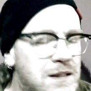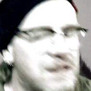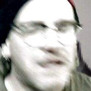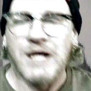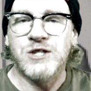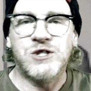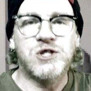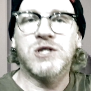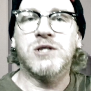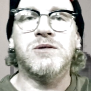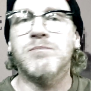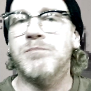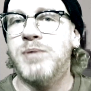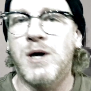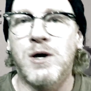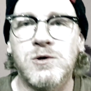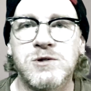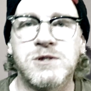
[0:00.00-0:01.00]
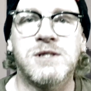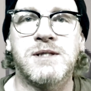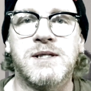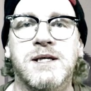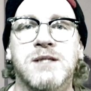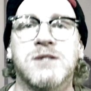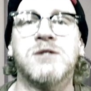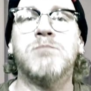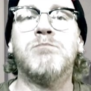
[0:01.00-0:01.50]
I shouldn't post
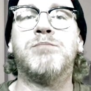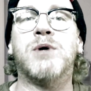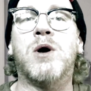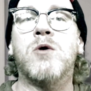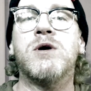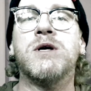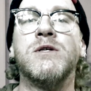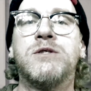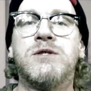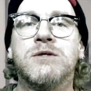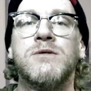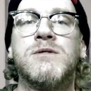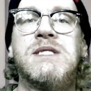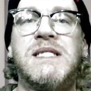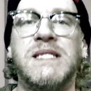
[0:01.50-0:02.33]
this broken tooth